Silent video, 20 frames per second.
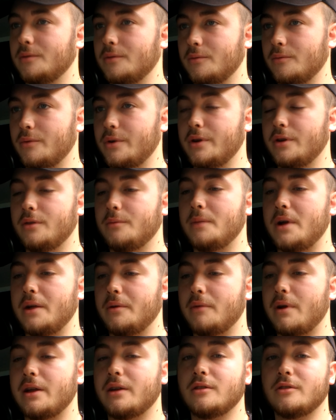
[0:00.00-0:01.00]

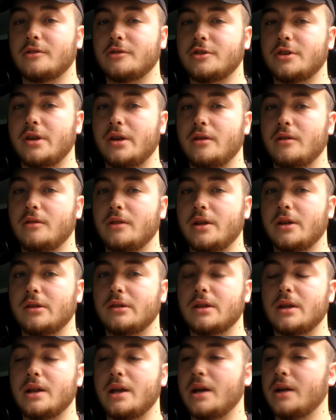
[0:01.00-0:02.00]
regular channel,
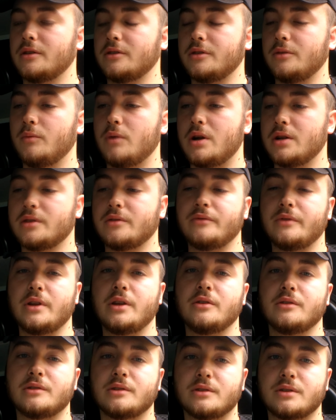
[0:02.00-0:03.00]
like, that I actually watch
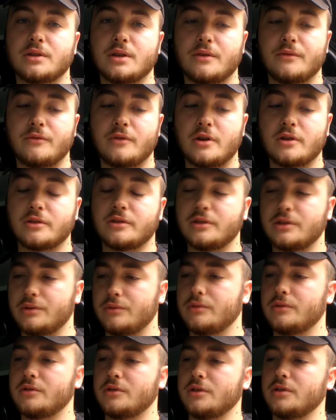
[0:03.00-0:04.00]
videos and stuff on, because
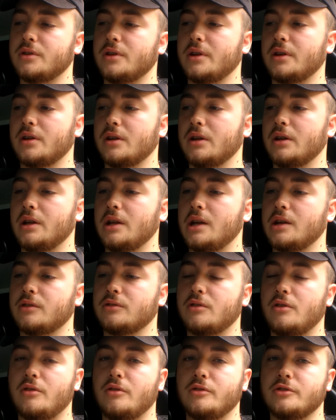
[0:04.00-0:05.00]
it was just like an
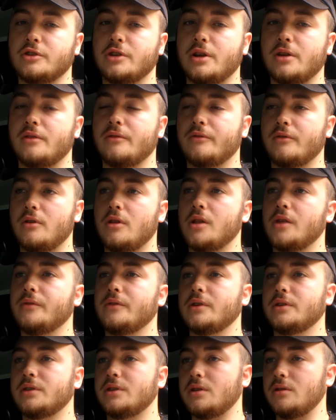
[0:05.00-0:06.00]
external channel for all
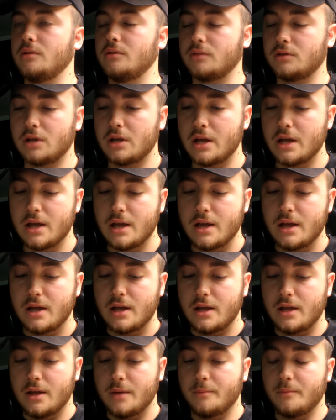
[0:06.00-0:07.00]
of us to use.
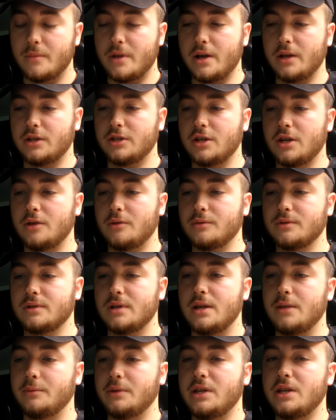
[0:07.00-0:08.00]
My channel was
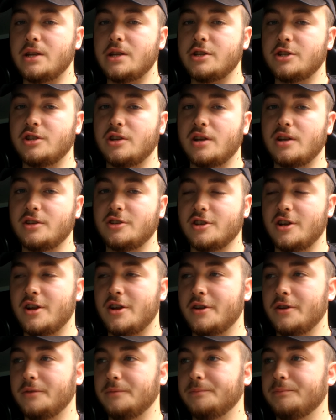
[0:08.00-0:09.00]
named
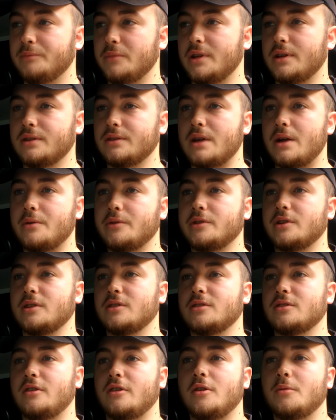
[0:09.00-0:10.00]
EGAJohn because I was
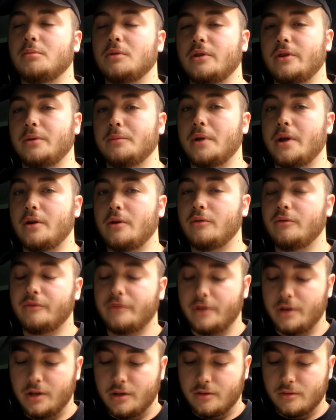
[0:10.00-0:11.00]
going to start uploading my own
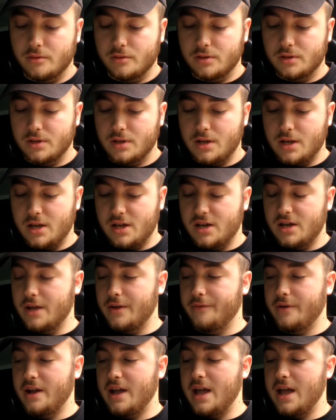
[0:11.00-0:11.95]
videos, and it never